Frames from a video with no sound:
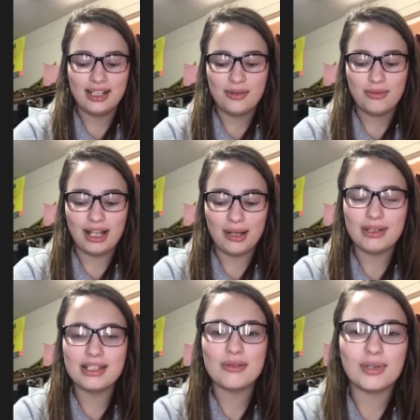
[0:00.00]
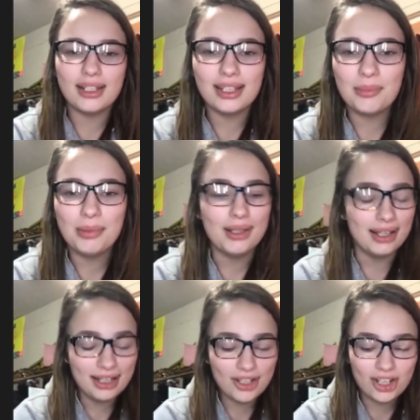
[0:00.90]
well, I wasn't really
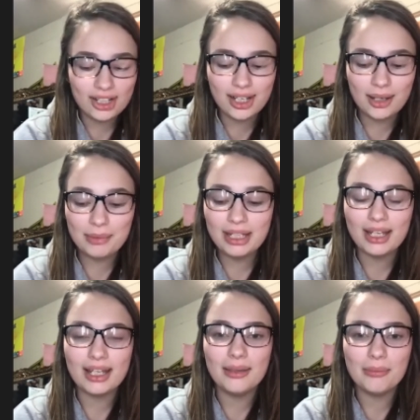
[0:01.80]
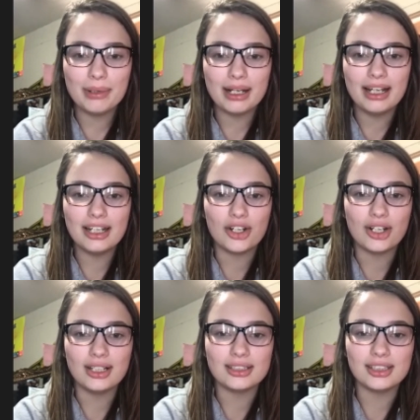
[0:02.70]
planning on coming, but
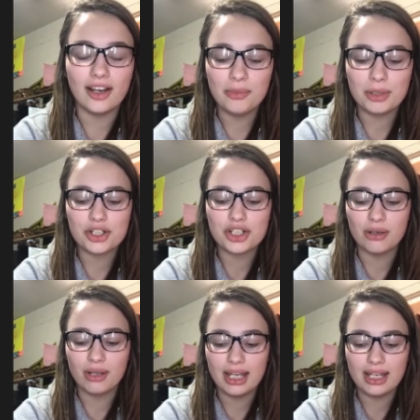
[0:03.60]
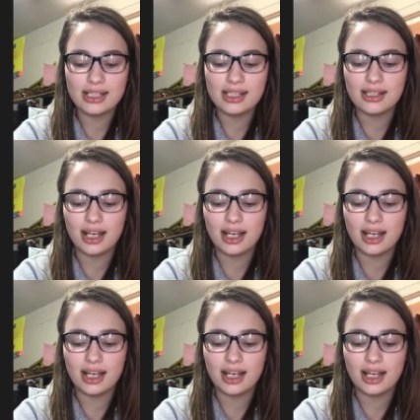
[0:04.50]
during the sophomore showcase,